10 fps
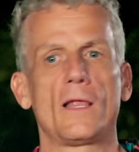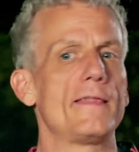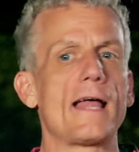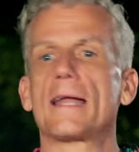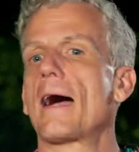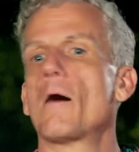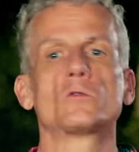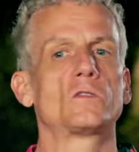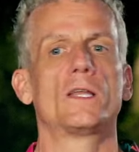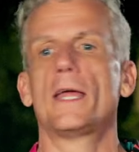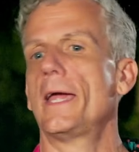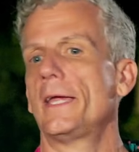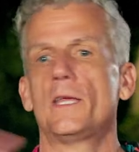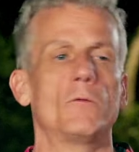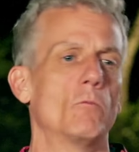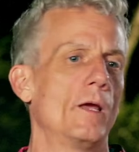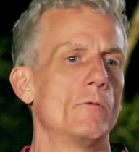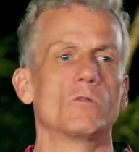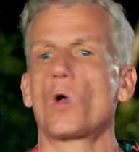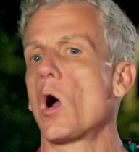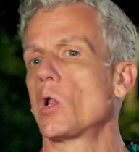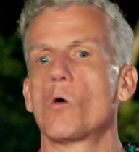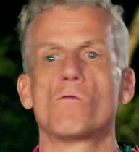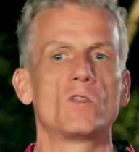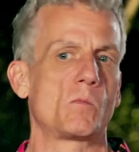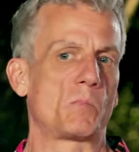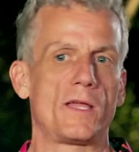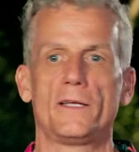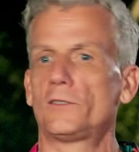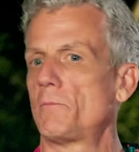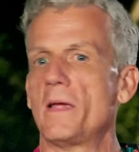that house today. He was all over the place,